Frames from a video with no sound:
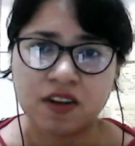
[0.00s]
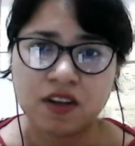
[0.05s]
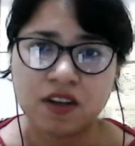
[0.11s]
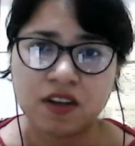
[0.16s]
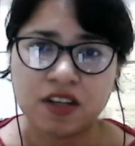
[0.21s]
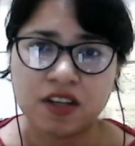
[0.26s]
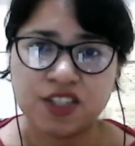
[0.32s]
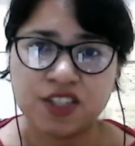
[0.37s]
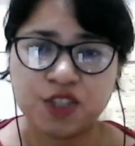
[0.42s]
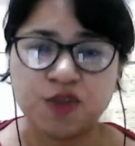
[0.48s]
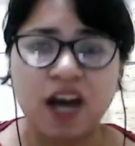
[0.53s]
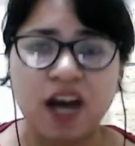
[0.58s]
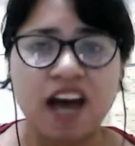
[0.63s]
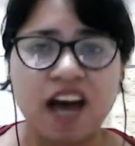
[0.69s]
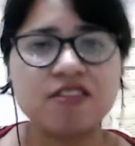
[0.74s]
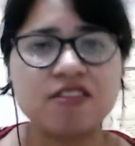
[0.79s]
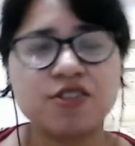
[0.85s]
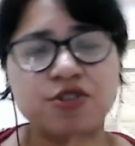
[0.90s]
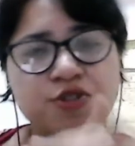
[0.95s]
To have
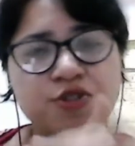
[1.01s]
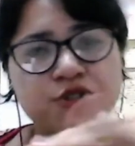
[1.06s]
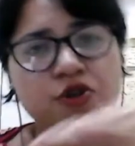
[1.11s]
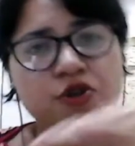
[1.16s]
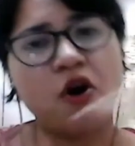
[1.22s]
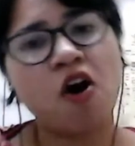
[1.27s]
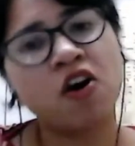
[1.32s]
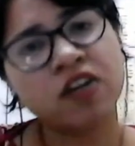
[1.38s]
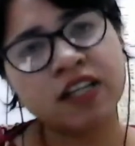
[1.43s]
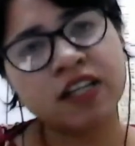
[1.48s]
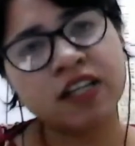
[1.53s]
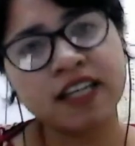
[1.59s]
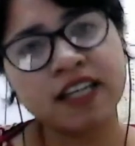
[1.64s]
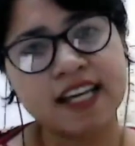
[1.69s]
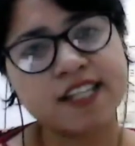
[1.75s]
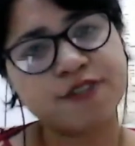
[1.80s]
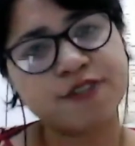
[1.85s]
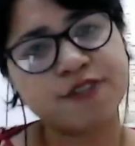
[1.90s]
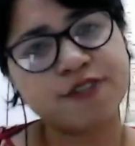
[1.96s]
a strong
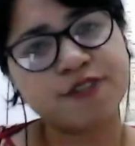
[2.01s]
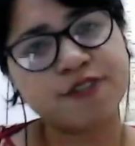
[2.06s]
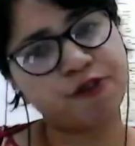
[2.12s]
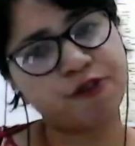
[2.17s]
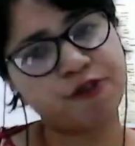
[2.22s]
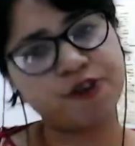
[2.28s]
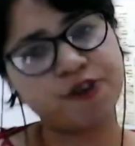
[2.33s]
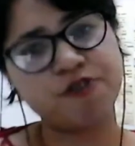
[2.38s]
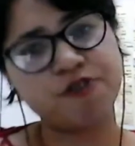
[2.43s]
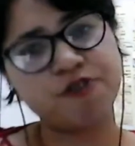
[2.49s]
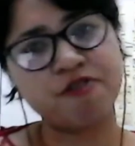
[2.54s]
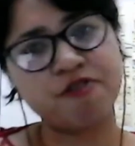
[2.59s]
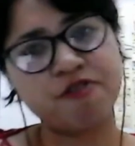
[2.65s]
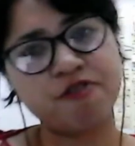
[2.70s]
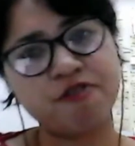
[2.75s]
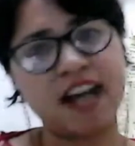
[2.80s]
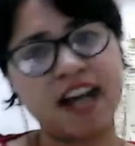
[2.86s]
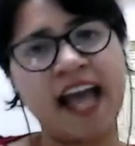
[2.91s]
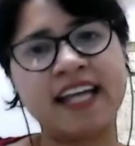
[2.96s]
case for your client,
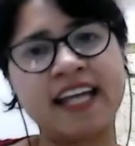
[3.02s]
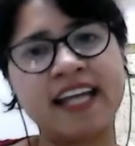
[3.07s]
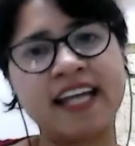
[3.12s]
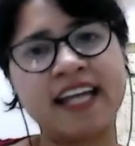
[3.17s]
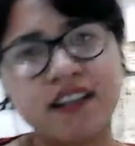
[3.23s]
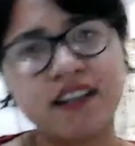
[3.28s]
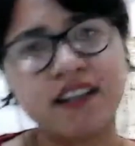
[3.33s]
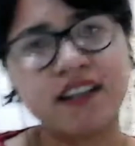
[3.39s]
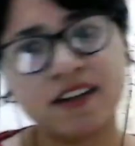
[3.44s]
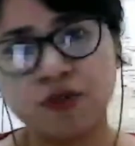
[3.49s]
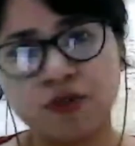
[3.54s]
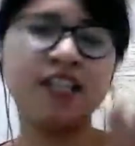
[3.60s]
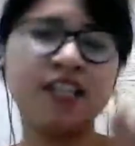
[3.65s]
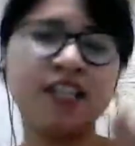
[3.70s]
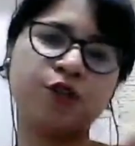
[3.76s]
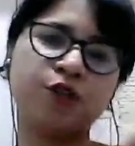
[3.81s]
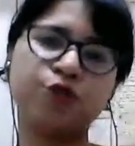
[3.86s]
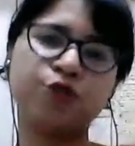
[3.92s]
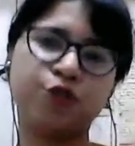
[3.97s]
you need
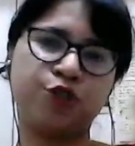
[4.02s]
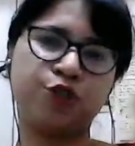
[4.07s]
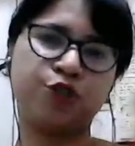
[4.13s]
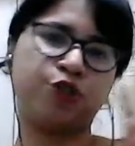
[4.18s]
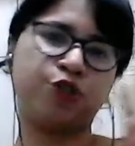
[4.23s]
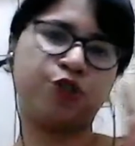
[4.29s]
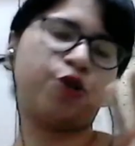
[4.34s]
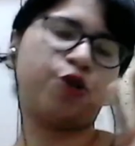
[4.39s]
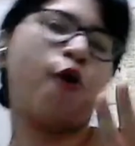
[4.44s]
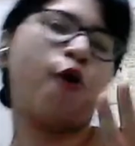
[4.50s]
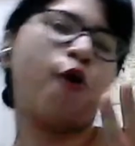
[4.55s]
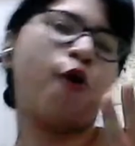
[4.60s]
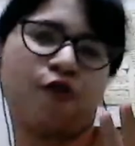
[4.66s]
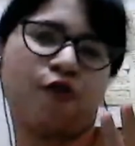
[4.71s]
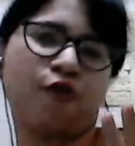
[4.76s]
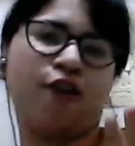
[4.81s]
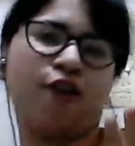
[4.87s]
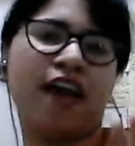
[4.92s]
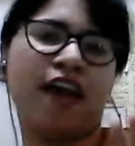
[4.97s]
to show,
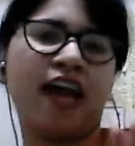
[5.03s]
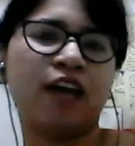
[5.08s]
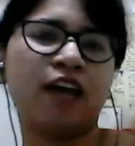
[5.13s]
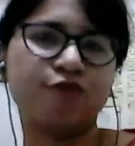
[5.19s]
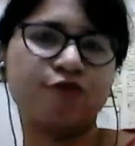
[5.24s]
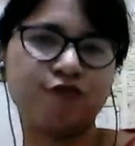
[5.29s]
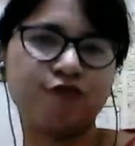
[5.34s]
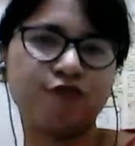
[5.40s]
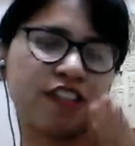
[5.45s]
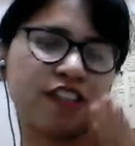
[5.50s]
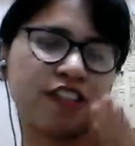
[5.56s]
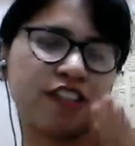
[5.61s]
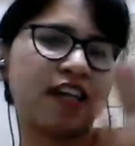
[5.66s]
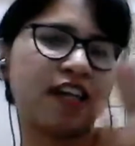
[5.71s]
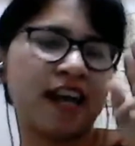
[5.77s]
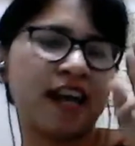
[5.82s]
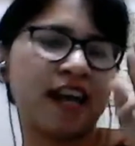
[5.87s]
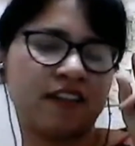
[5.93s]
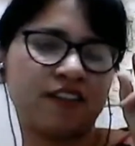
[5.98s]
and further
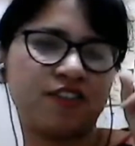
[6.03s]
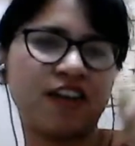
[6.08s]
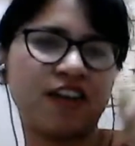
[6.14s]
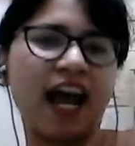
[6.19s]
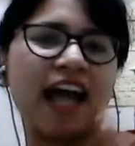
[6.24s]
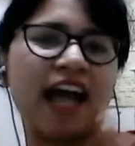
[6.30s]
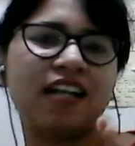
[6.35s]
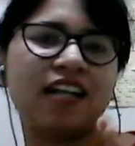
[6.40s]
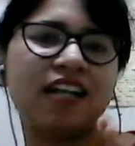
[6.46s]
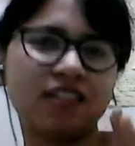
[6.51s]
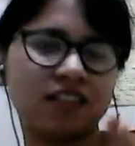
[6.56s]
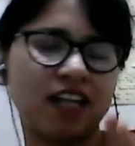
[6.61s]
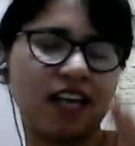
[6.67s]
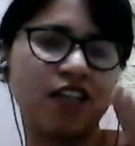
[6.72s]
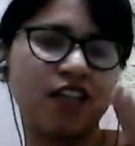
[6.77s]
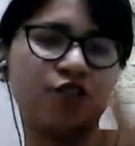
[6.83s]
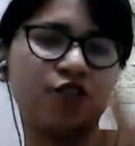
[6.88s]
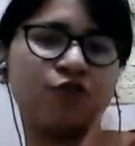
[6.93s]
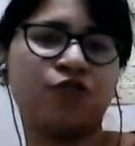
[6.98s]
at the trial stage,
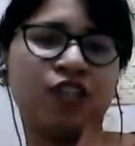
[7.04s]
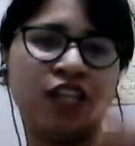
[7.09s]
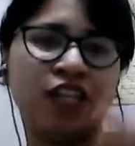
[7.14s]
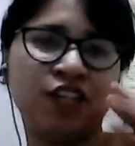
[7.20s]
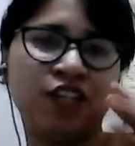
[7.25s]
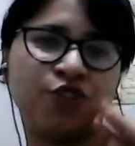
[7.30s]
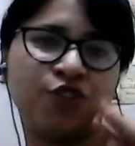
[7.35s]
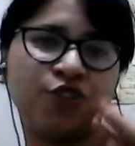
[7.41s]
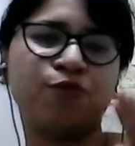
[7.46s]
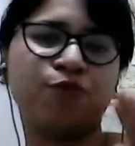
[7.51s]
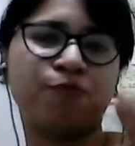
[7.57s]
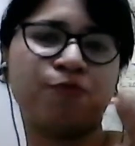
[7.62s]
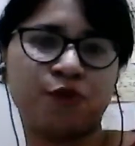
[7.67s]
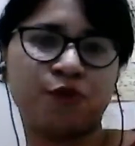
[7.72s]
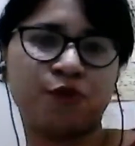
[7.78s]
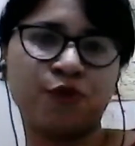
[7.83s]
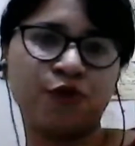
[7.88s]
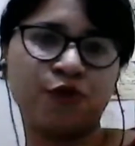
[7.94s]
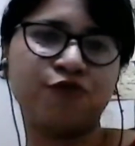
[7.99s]
you need to
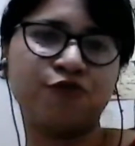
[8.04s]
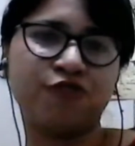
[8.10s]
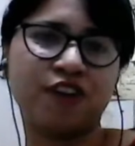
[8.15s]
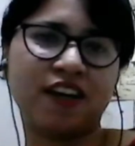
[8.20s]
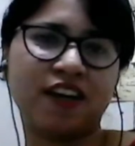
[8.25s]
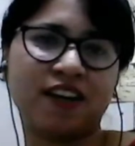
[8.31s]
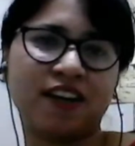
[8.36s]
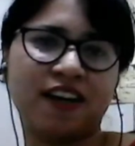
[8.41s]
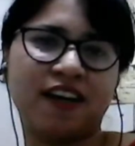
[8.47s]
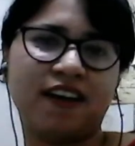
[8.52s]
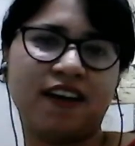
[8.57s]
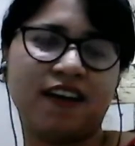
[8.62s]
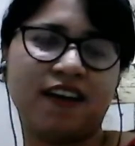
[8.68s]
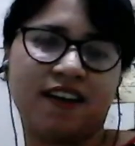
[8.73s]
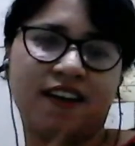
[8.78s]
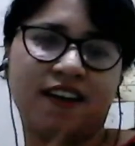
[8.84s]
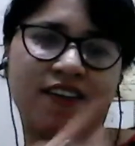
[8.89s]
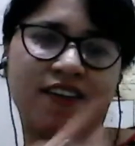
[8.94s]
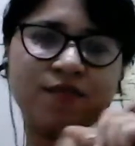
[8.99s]
prove
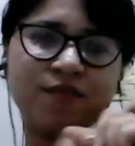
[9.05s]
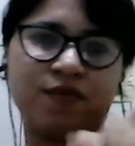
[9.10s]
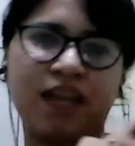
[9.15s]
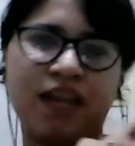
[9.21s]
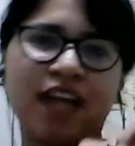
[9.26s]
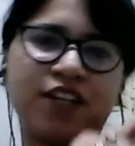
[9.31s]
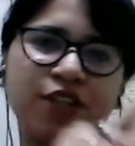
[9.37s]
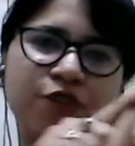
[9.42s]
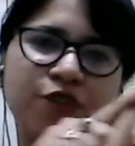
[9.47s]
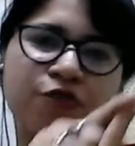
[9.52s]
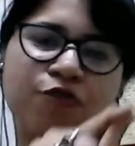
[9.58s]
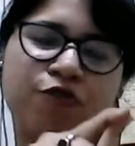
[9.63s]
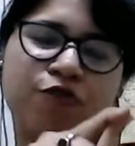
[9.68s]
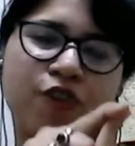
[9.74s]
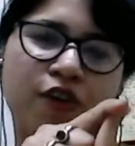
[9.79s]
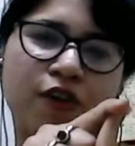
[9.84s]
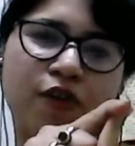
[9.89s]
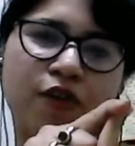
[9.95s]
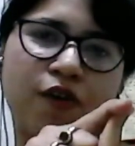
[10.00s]
that you
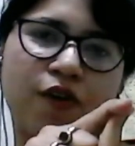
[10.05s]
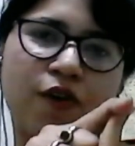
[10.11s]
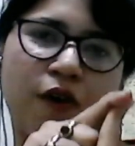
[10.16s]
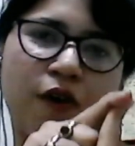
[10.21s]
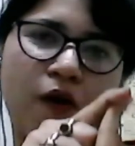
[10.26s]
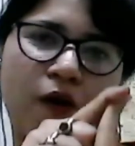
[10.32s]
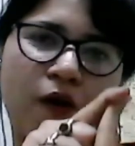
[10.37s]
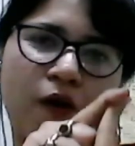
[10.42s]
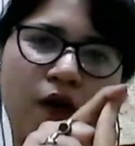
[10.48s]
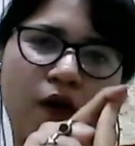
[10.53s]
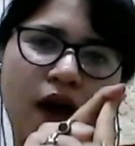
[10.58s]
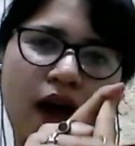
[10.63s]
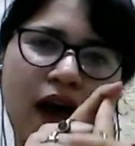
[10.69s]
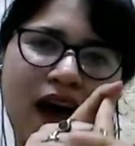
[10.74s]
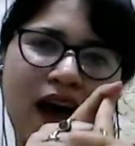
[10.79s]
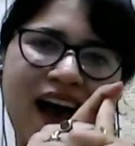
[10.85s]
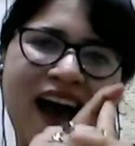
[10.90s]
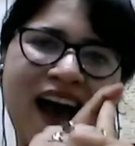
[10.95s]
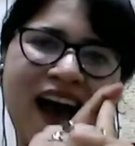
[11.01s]

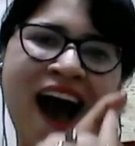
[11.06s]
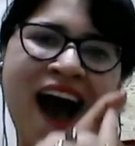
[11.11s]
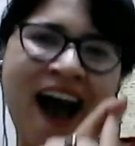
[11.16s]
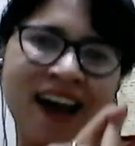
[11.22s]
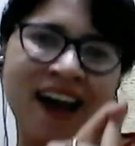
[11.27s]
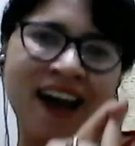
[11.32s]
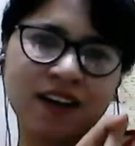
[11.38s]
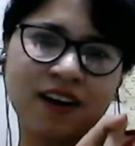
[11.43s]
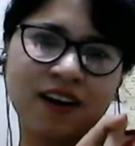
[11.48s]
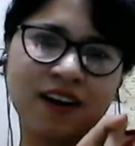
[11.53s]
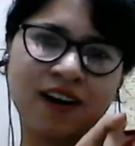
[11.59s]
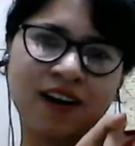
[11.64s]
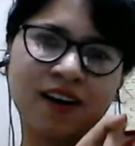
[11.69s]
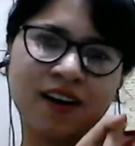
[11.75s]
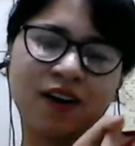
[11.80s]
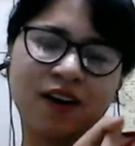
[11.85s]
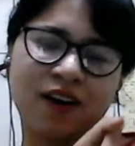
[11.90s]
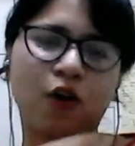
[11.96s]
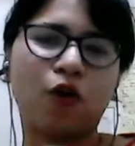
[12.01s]
are
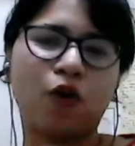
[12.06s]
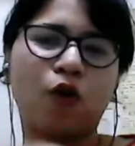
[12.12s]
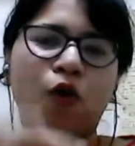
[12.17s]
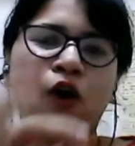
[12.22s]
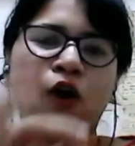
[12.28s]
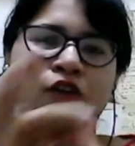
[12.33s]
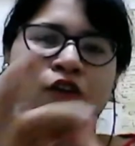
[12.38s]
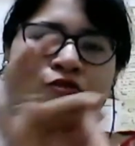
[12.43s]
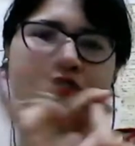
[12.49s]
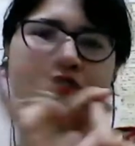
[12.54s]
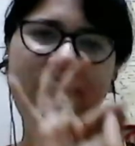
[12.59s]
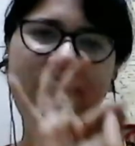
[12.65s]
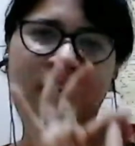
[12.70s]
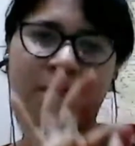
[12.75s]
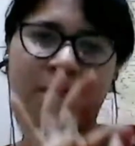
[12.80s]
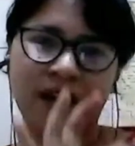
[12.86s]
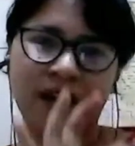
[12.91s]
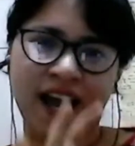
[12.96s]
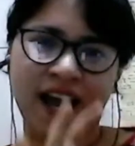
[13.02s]
or were a
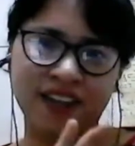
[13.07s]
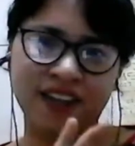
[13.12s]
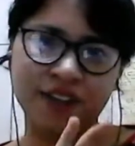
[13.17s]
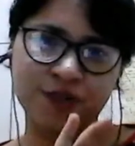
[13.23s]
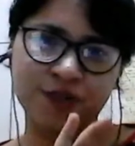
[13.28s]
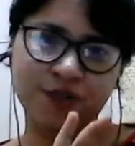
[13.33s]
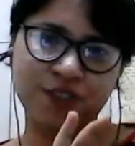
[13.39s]
prior user.